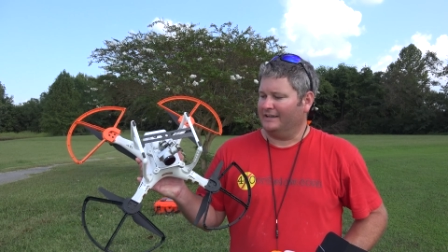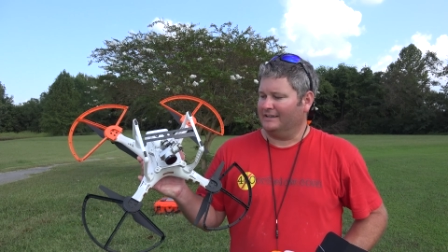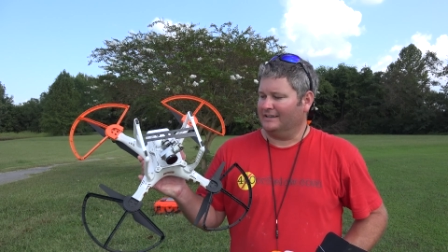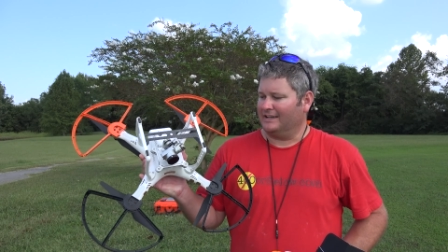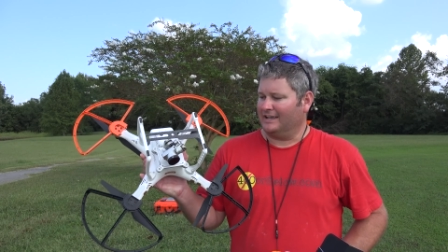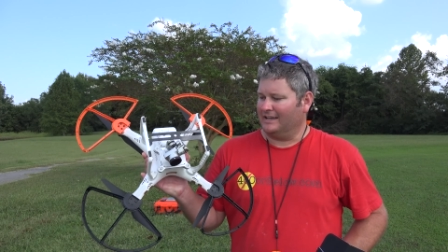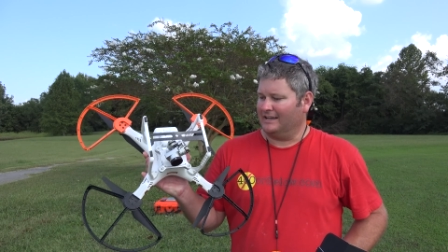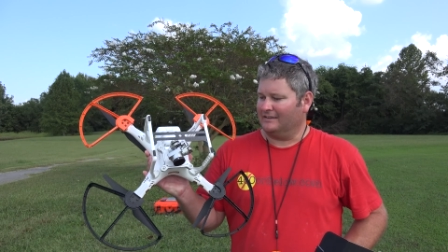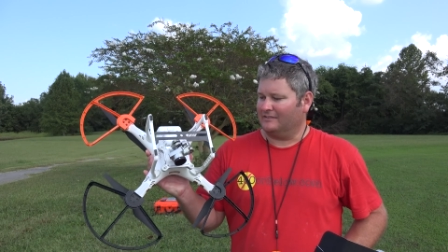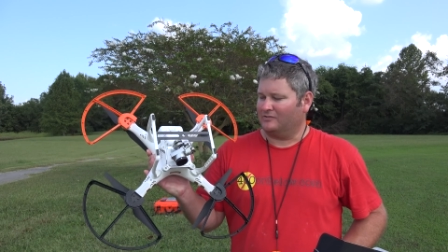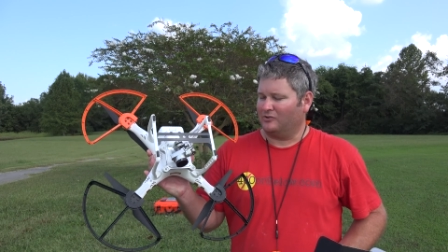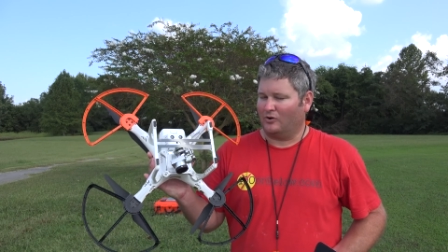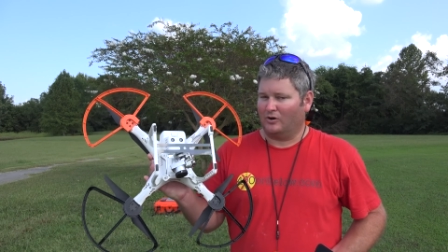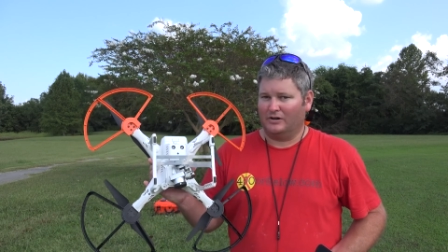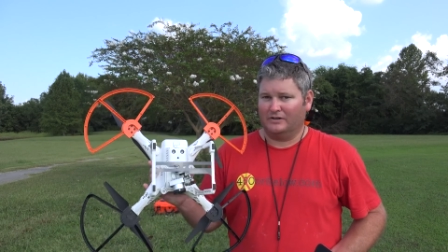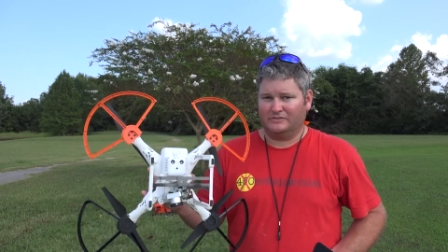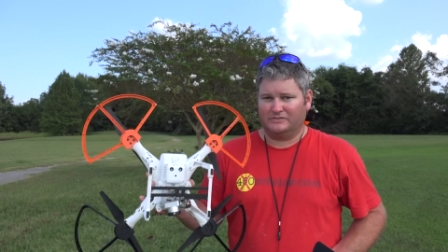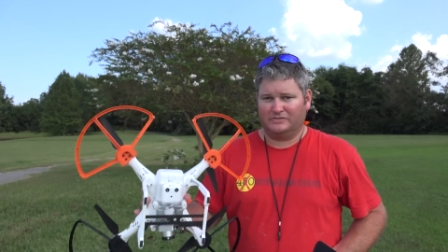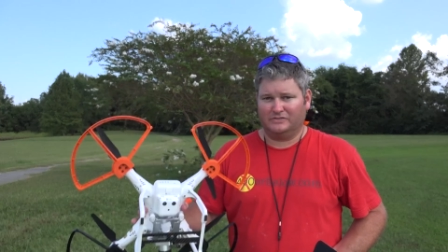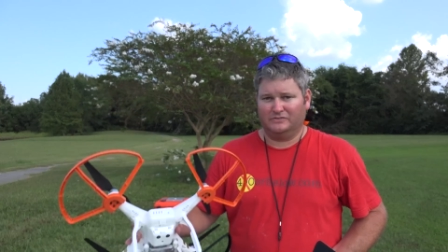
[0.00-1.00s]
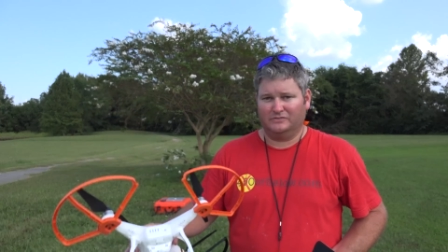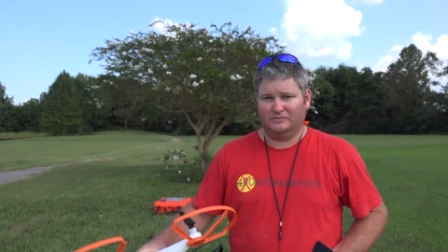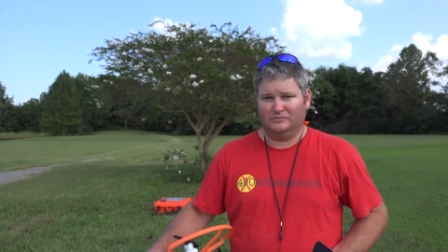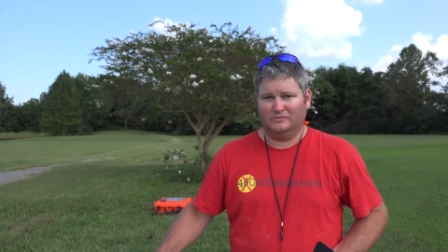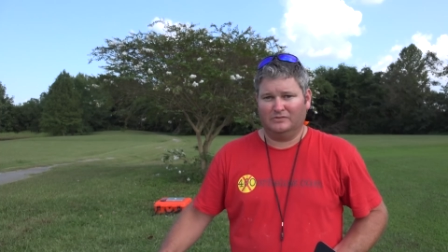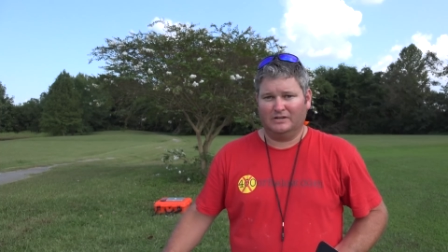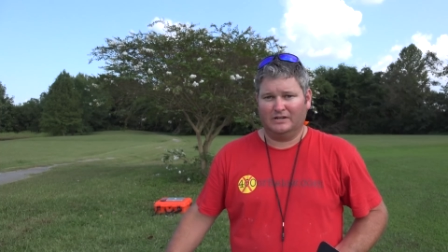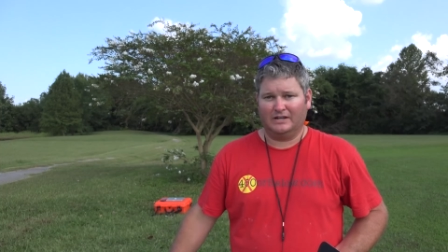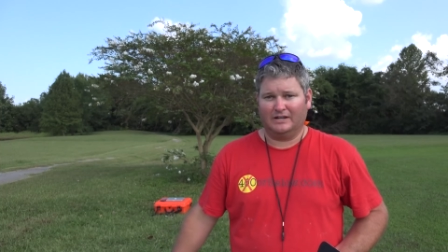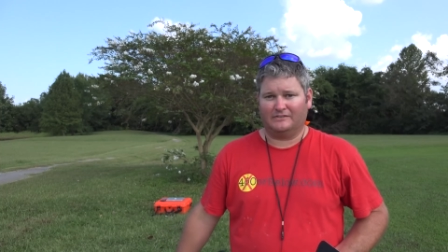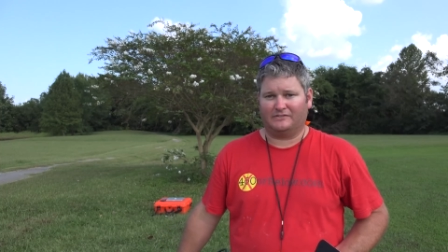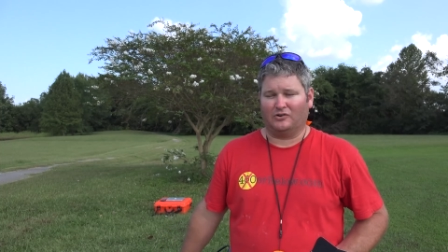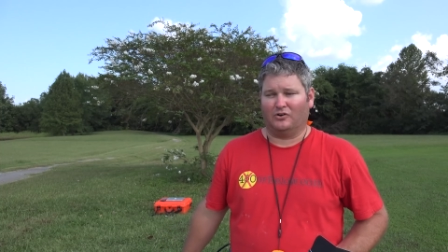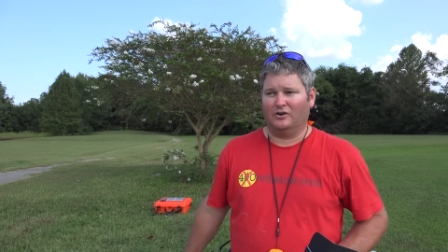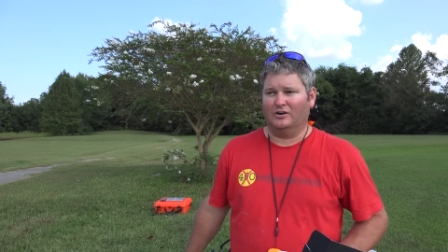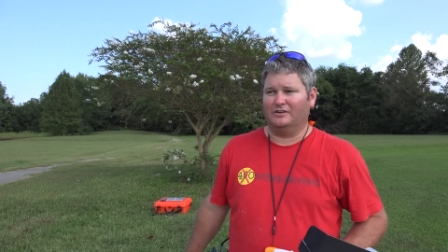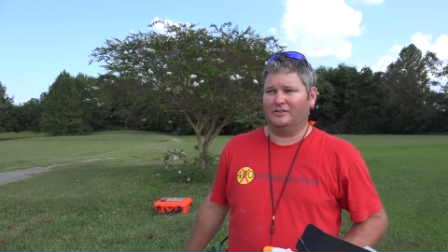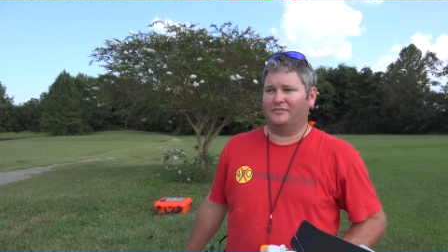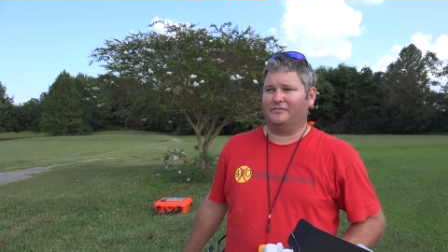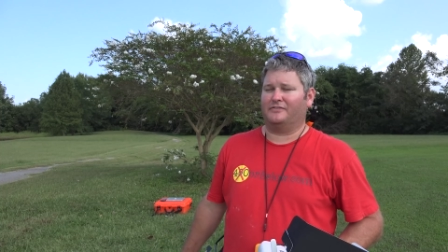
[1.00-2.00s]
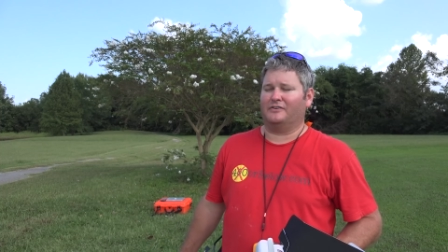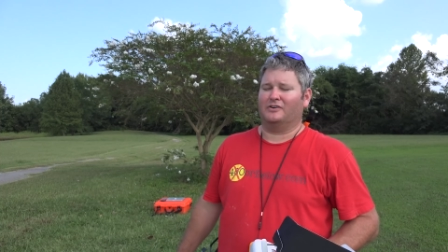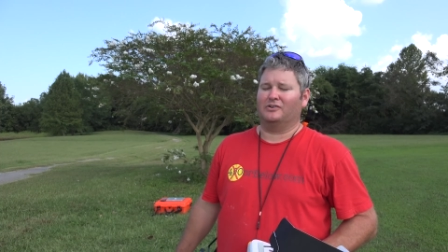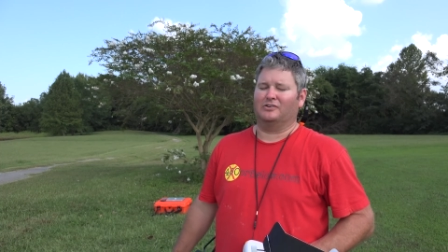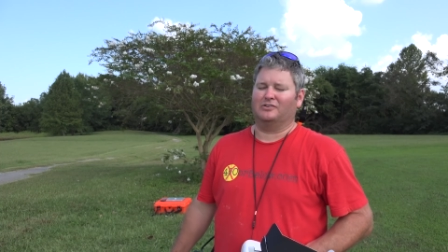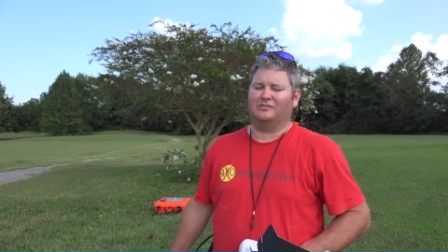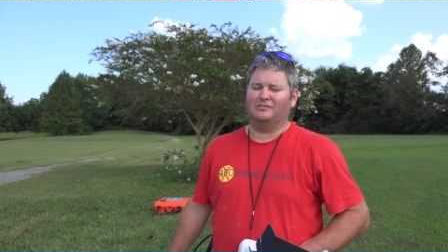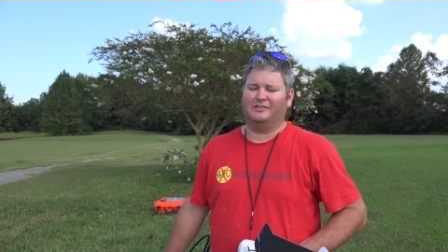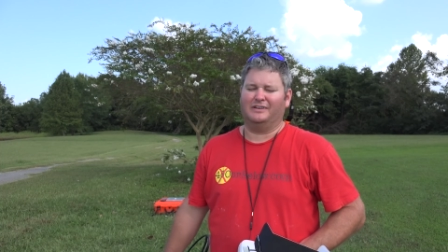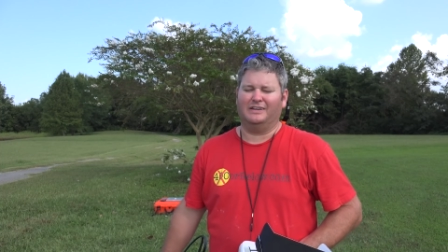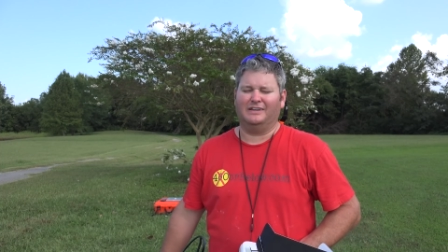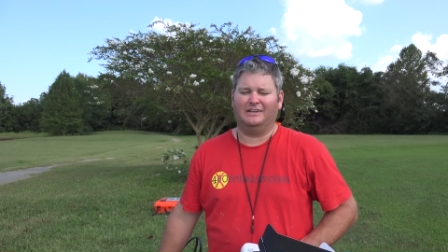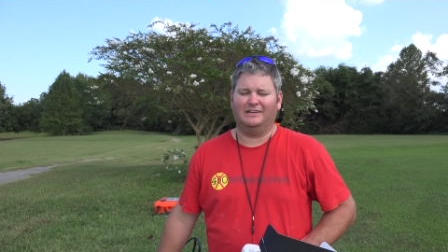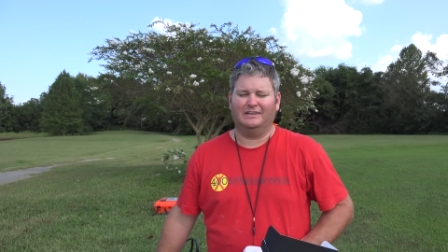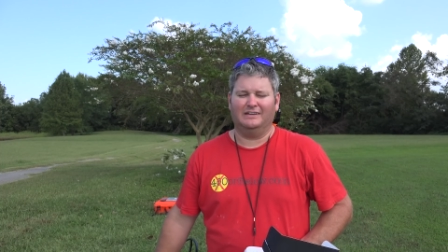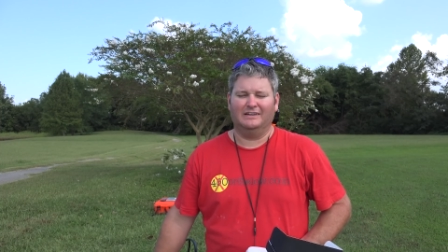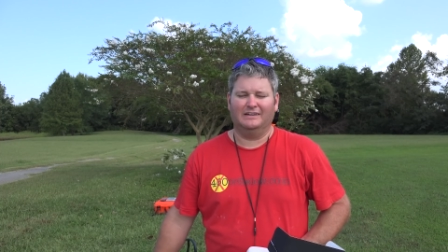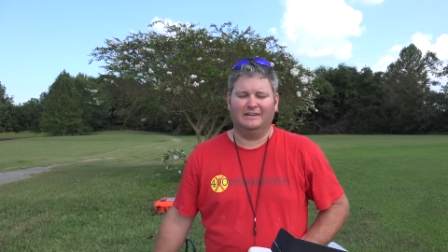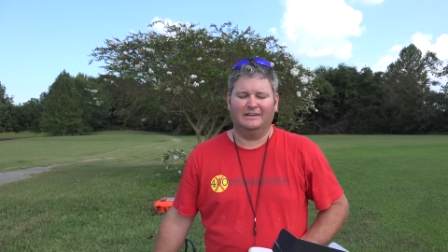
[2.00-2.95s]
And again, it's hard to thoroughly